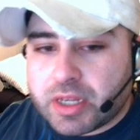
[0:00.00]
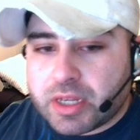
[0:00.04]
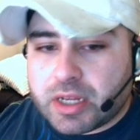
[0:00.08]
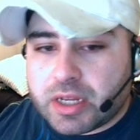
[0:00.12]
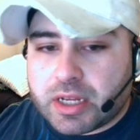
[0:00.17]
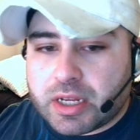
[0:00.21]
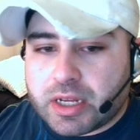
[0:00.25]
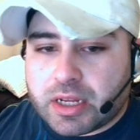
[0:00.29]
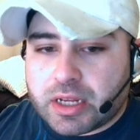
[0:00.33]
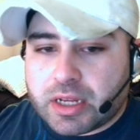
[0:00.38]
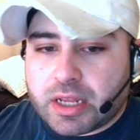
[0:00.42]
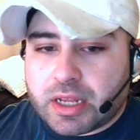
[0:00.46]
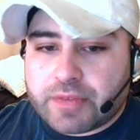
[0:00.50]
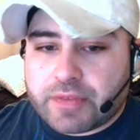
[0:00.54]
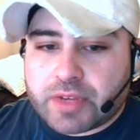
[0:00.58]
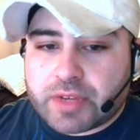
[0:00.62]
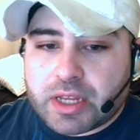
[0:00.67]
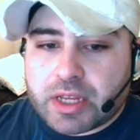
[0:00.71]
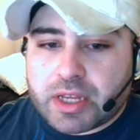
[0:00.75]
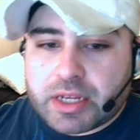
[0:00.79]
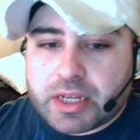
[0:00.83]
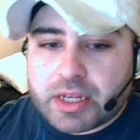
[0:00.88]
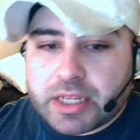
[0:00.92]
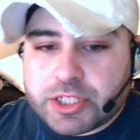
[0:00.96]
I've
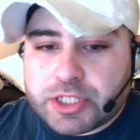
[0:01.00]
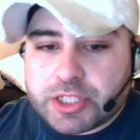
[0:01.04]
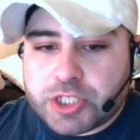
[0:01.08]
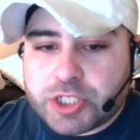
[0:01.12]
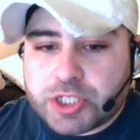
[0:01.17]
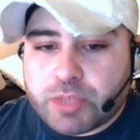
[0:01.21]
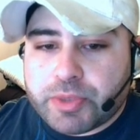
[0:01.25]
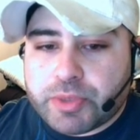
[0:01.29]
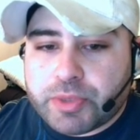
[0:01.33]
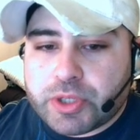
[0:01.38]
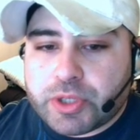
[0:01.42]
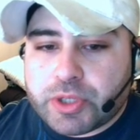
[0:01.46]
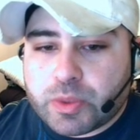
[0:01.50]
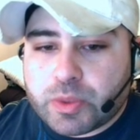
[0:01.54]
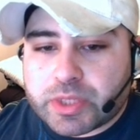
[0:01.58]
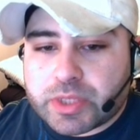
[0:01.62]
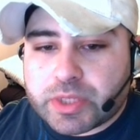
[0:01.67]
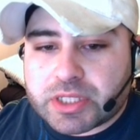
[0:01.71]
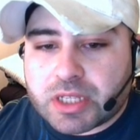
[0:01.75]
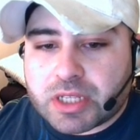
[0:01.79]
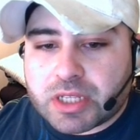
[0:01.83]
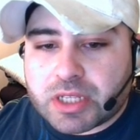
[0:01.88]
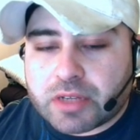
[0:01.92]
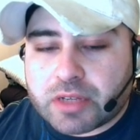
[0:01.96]
got a GPU
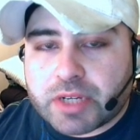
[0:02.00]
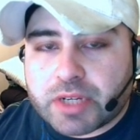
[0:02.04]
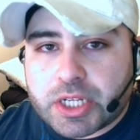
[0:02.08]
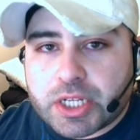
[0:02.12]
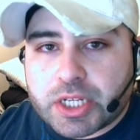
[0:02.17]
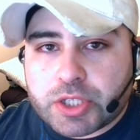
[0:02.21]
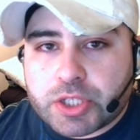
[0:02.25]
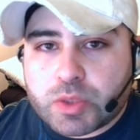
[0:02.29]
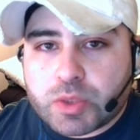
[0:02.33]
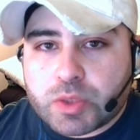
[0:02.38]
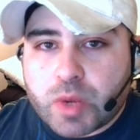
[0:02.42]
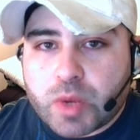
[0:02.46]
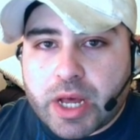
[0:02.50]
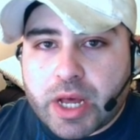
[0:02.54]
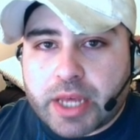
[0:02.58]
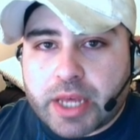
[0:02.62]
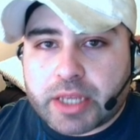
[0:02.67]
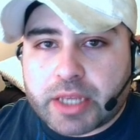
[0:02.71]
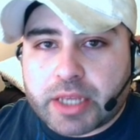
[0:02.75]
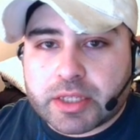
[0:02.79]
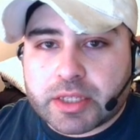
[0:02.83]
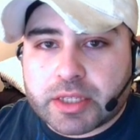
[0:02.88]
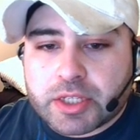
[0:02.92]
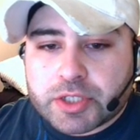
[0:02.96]
accelerated
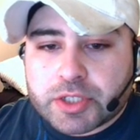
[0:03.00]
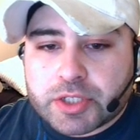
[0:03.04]
UI.